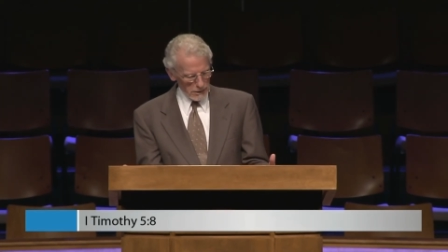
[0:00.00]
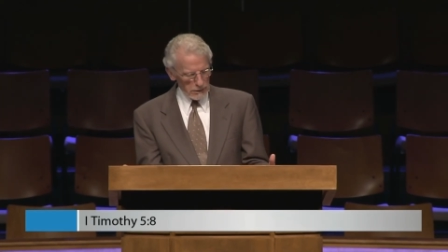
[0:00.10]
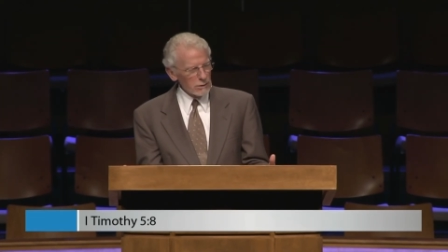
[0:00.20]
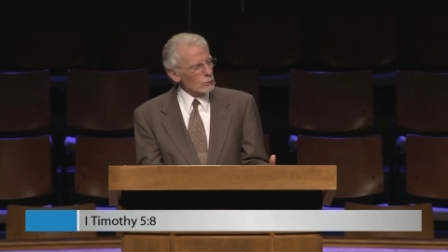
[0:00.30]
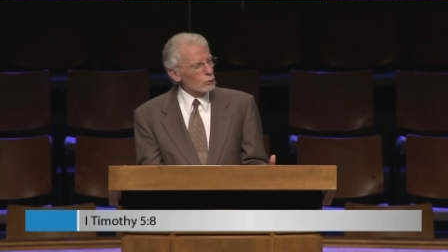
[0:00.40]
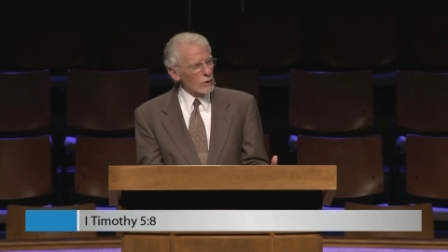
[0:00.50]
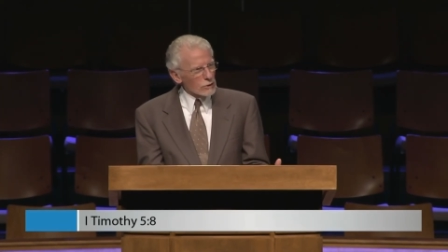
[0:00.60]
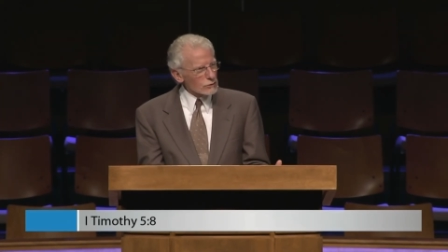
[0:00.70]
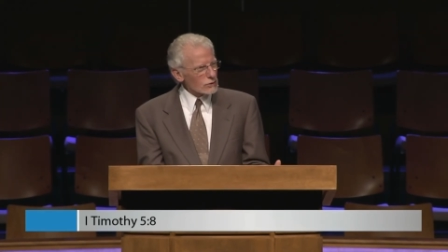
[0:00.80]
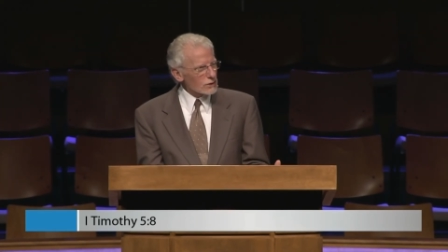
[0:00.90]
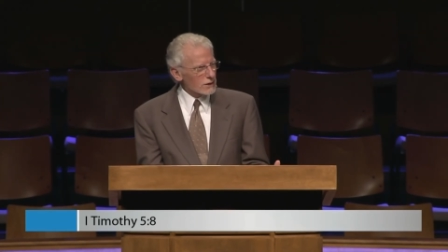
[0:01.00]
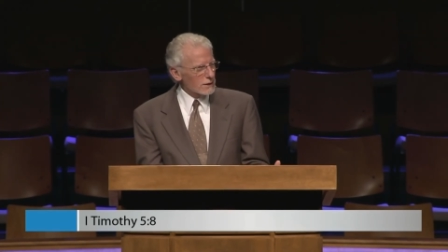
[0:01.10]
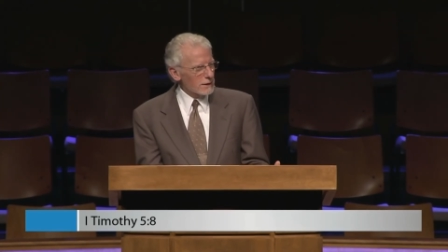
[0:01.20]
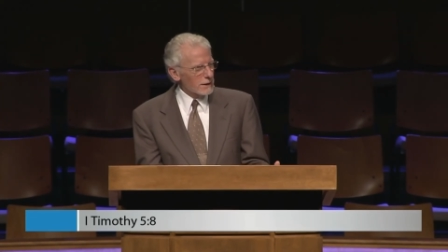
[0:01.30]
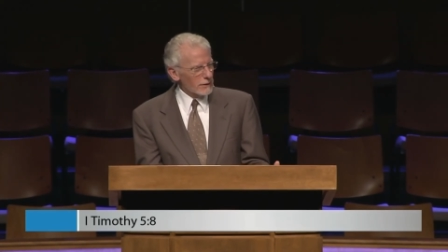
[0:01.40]
You're worse
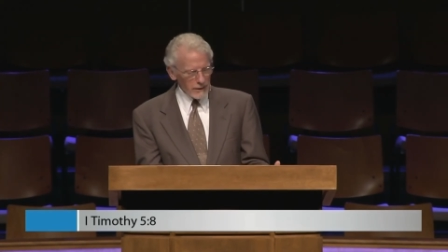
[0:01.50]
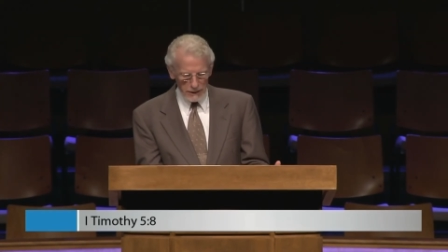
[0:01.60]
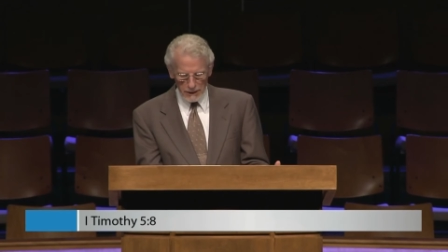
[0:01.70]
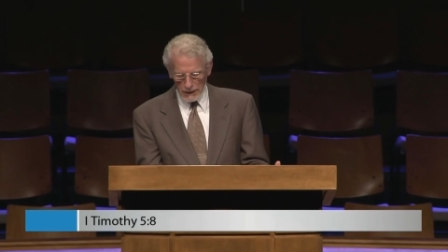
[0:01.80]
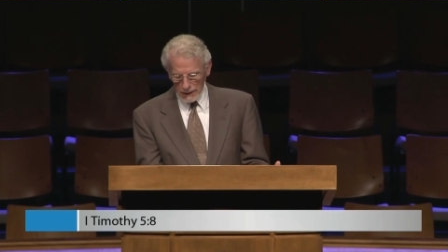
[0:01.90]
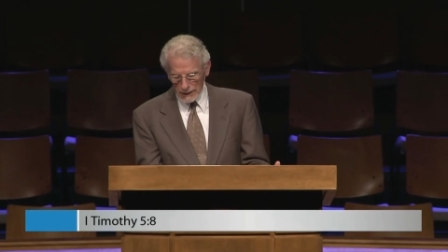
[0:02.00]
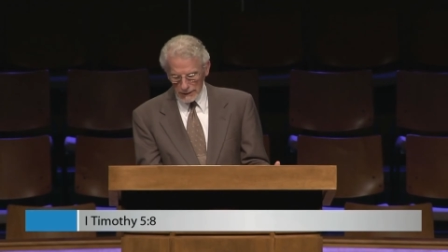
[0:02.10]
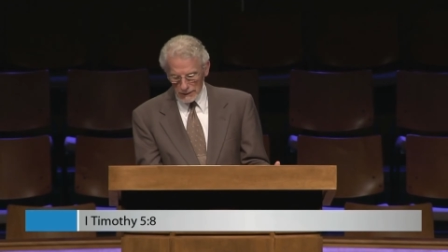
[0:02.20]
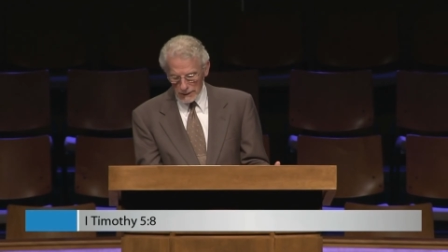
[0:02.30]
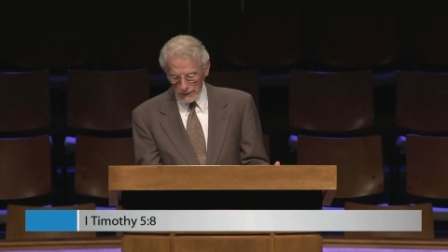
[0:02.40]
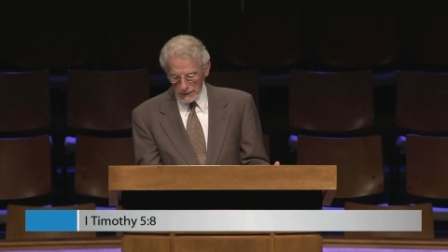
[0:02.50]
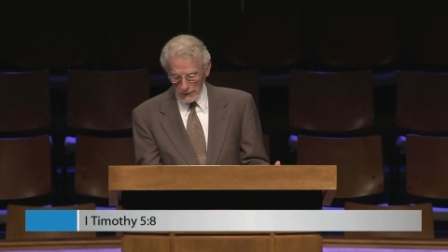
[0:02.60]
than an